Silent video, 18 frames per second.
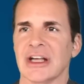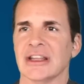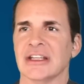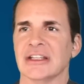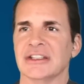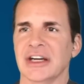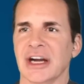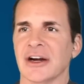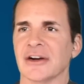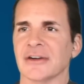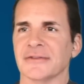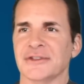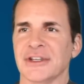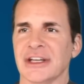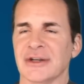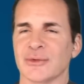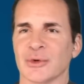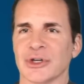The tariff
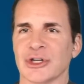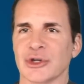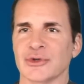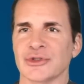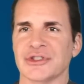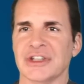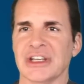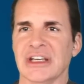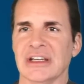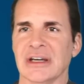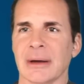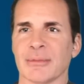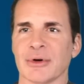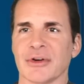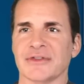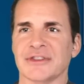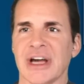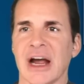did reduce the
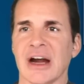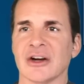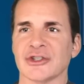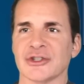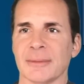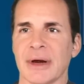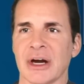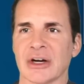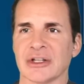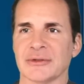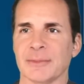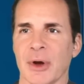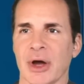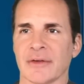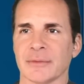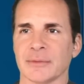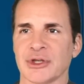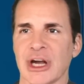number of tires Americans
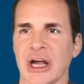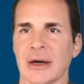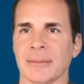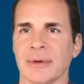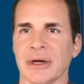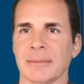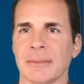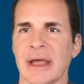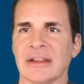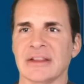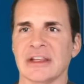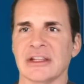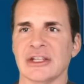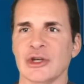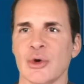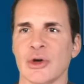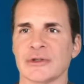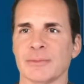bought from China, but it meant that
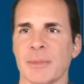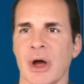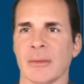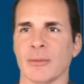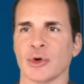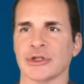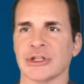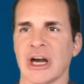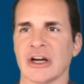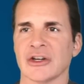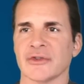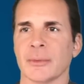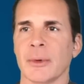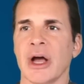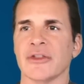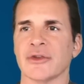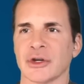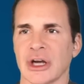the U.S. bought more tires
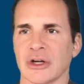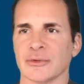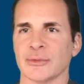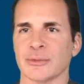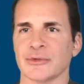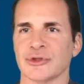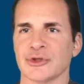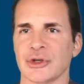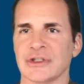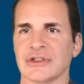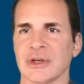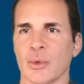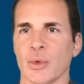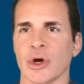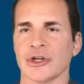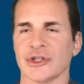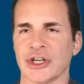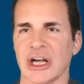from other countries that
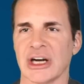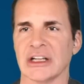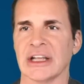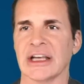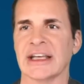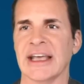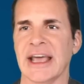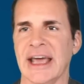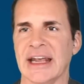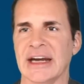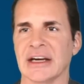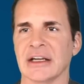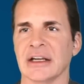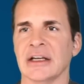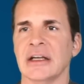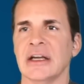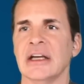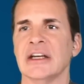weren't China, like
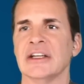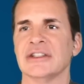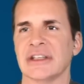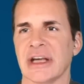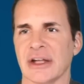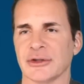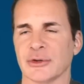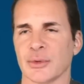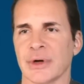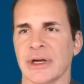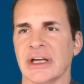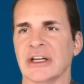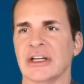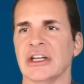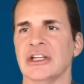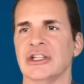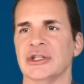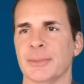Canada, South
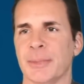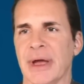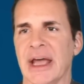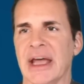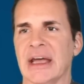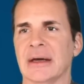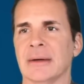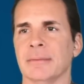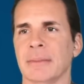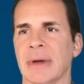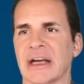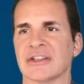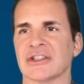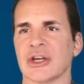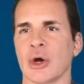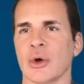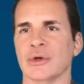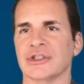Korea, Japan,
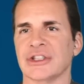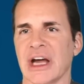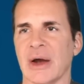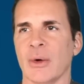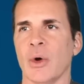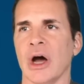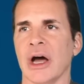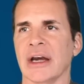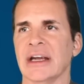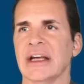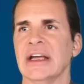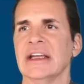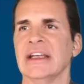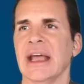Mexico, and Taiwan.